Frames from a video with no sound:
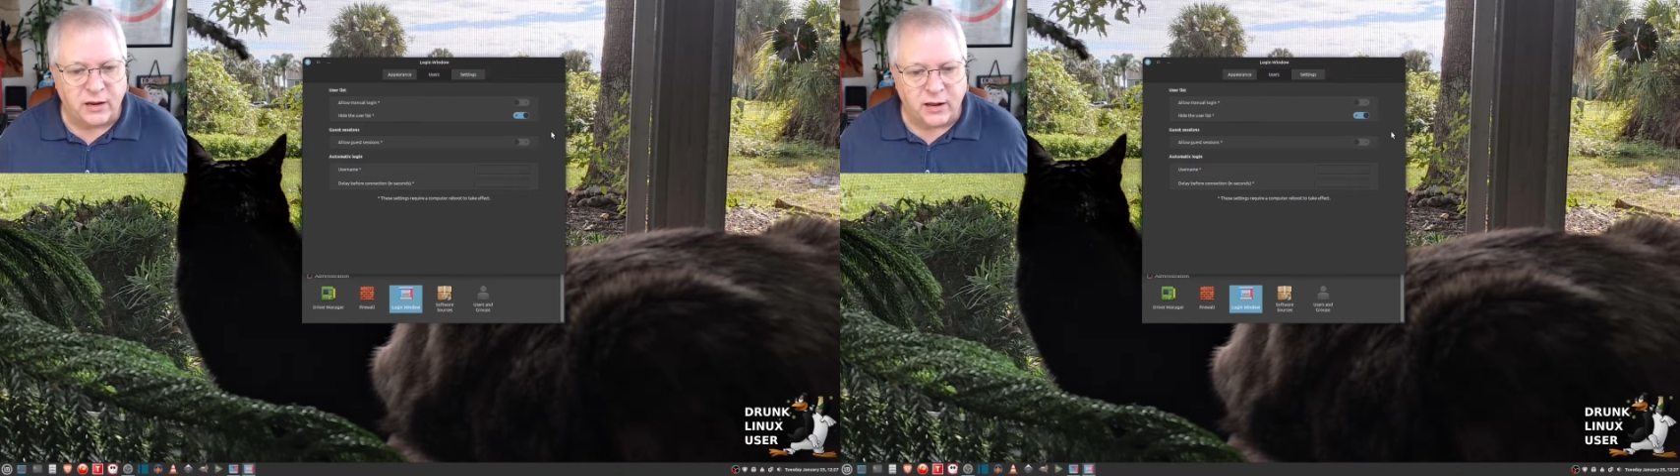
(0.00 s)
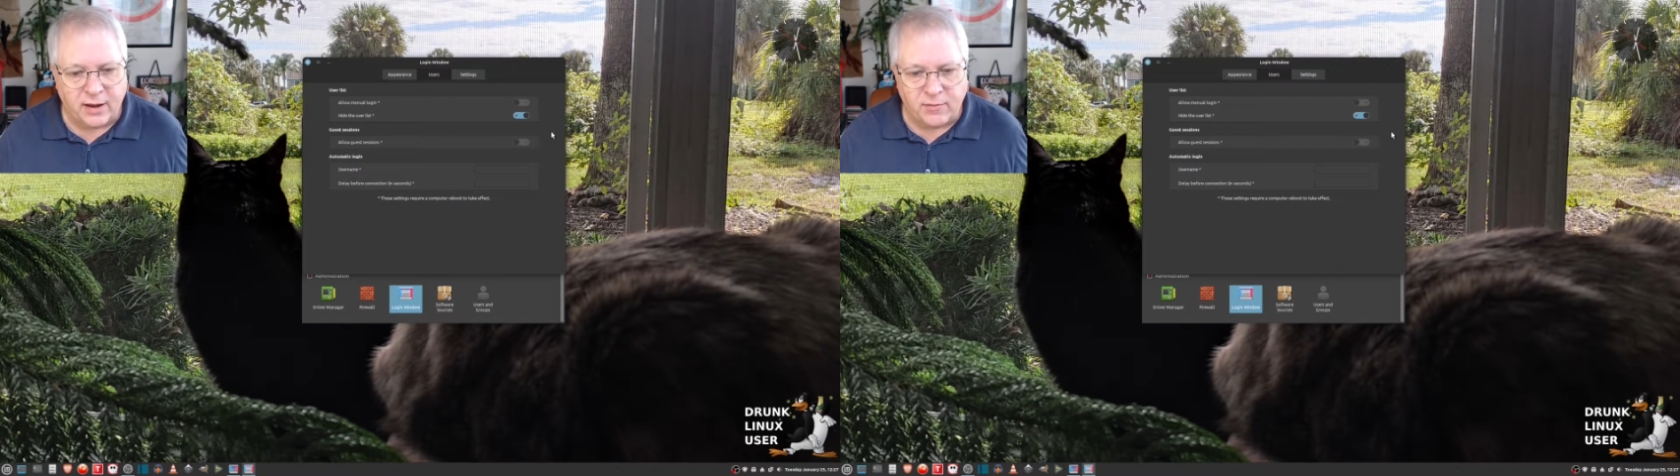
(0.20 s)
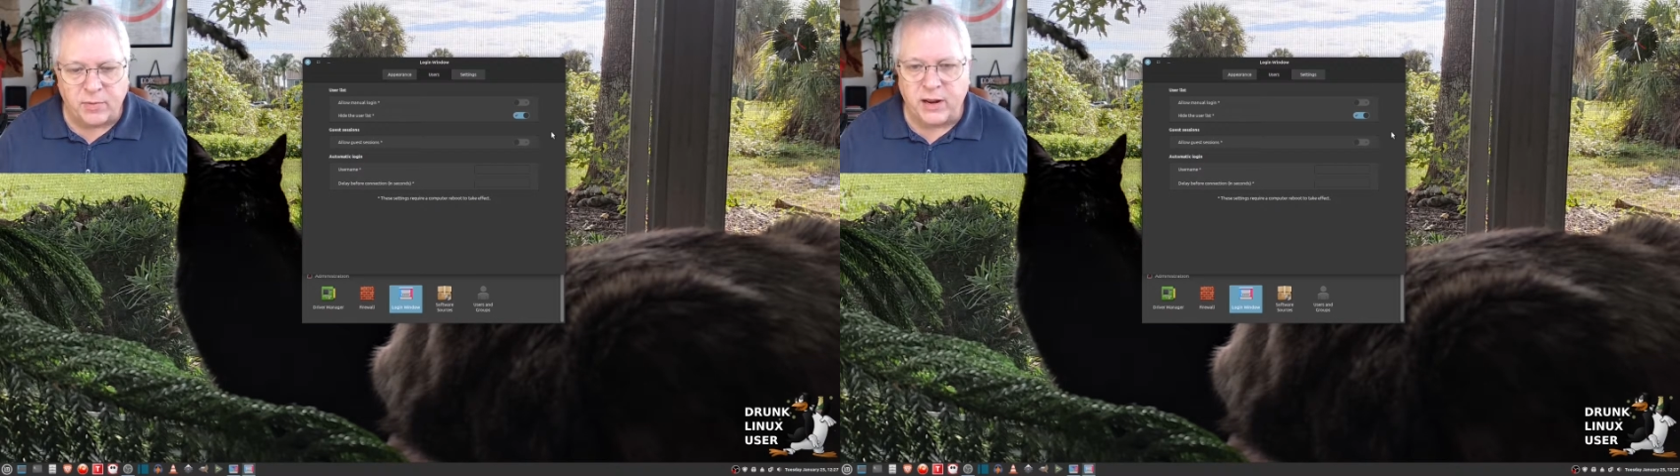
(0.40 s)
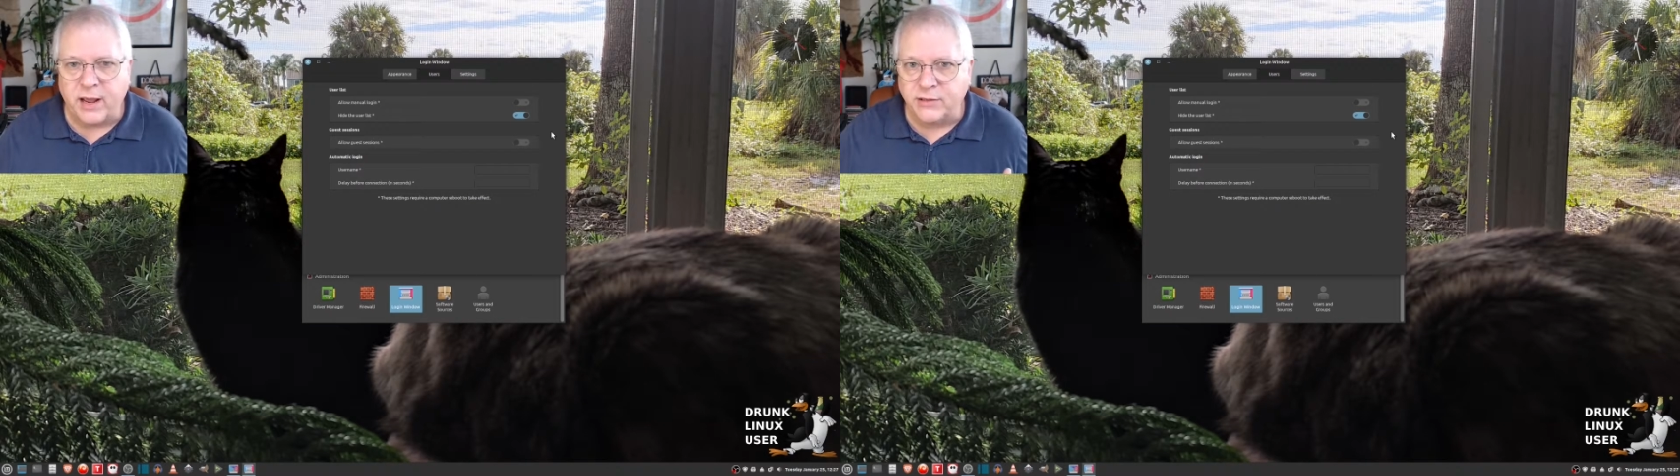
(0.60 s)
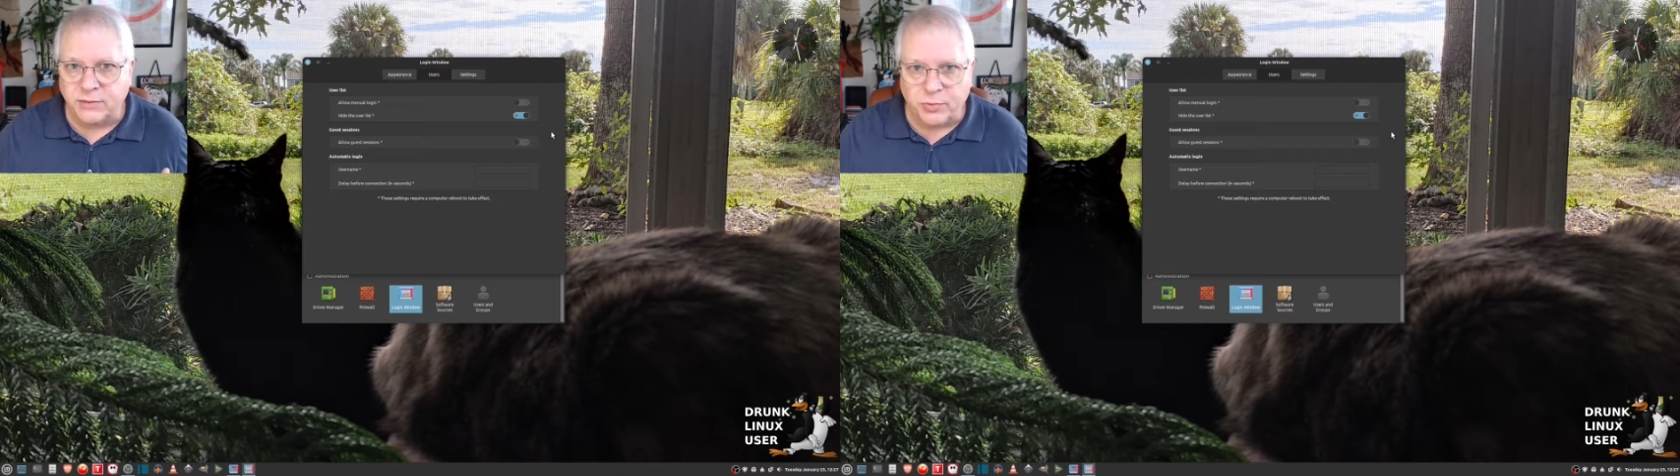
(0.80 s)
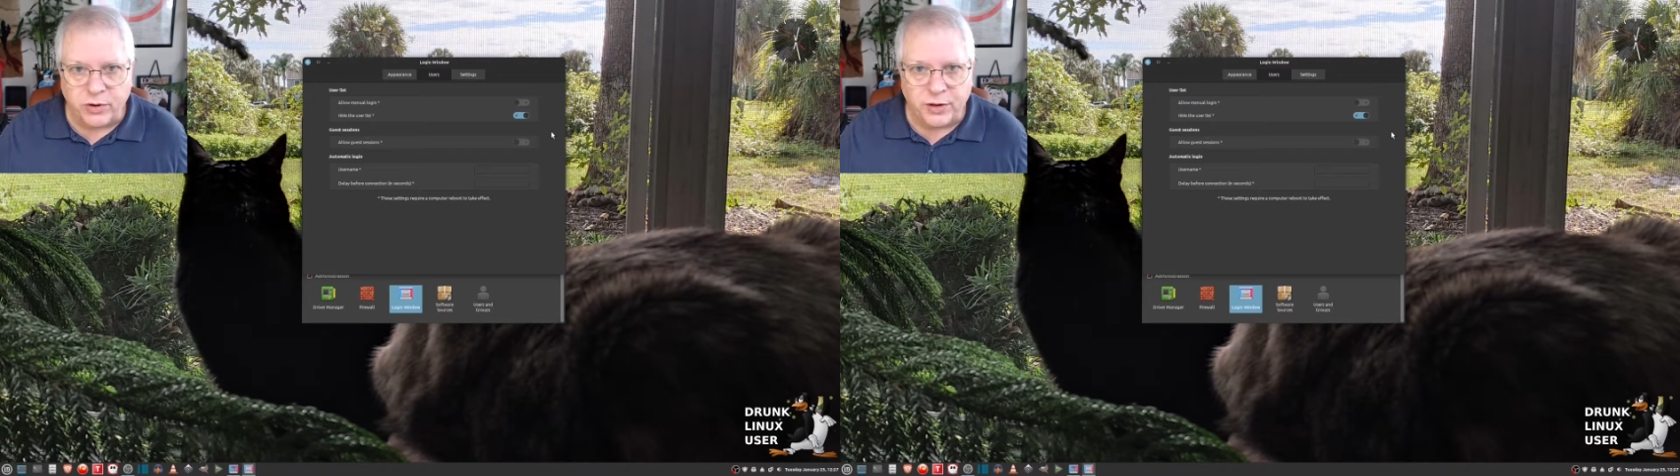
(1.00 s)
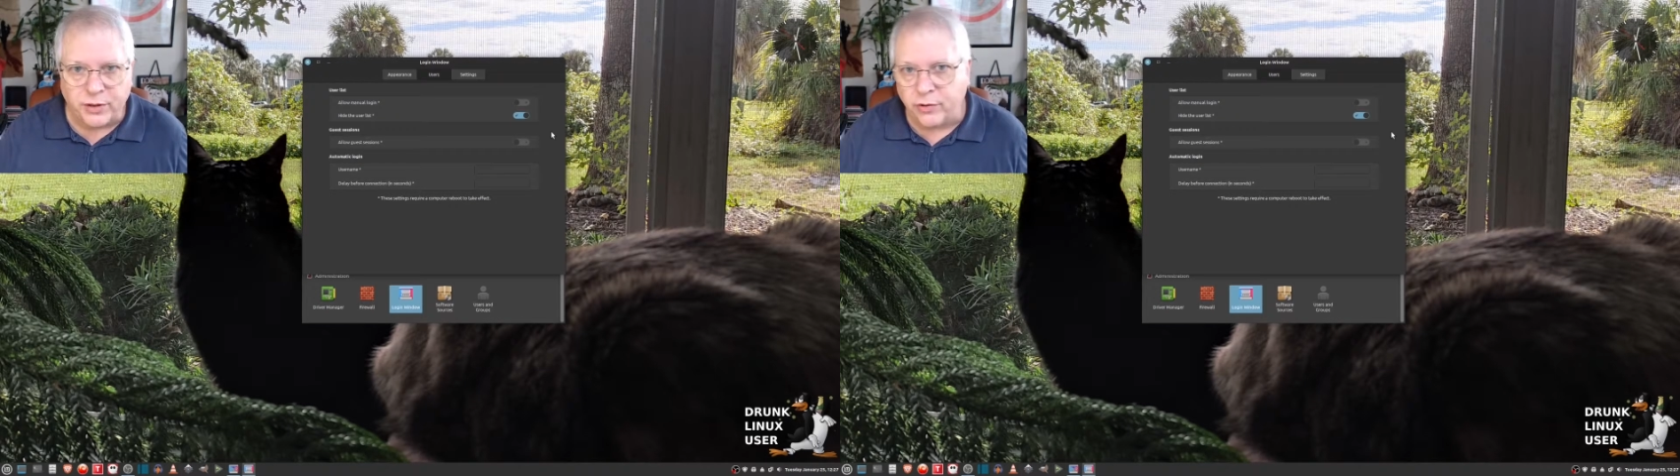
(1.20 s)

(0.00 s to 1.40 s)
everybody has to put in their